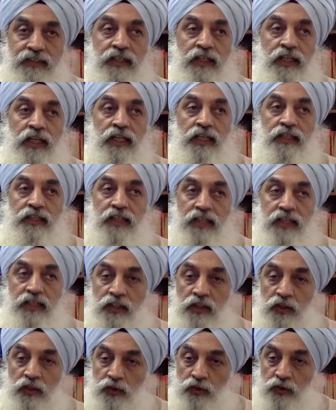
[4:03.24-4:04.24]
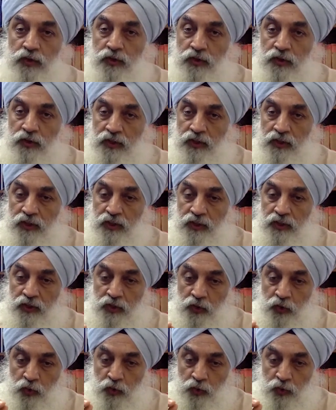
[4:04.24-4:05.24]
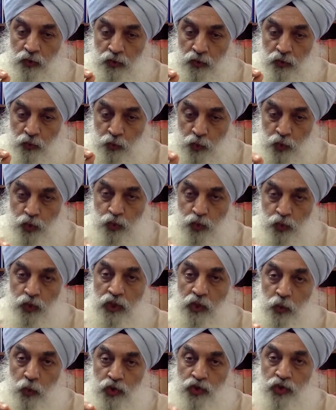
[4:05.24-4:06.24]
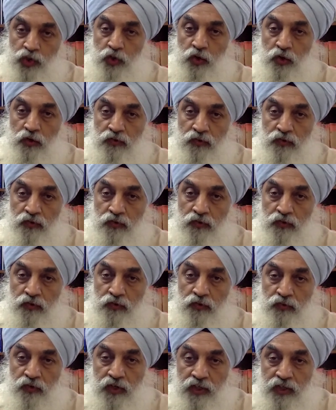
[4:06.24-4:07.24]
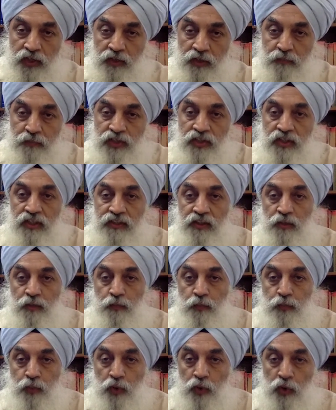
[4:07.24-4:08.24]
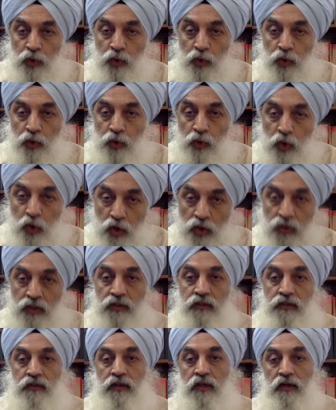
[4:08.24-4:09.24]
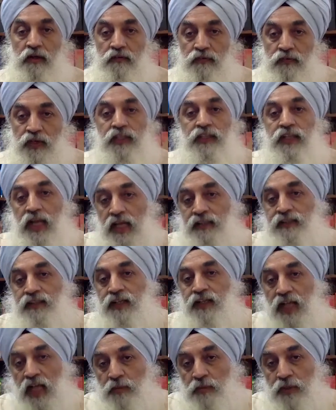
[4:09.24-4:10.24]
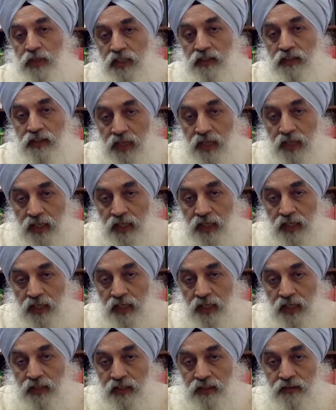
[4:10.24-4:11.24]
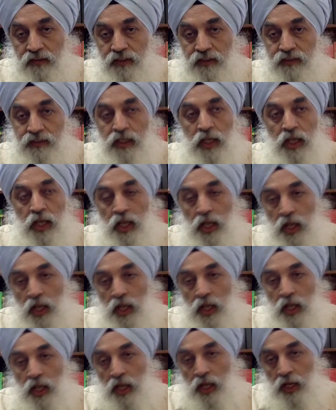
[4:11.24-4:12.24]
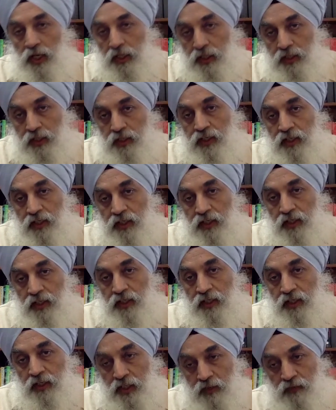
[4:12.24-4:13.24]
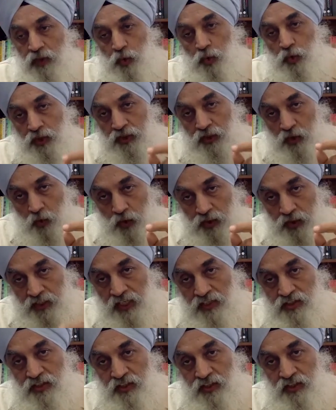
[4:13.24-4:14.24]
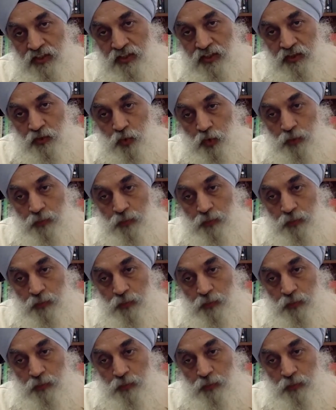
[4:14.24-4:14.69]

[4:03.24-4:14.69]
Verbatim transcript: that the usual notion of uh, depression is a prolonged phase as had happened in the 1930s. Here, even though the contraction is going to be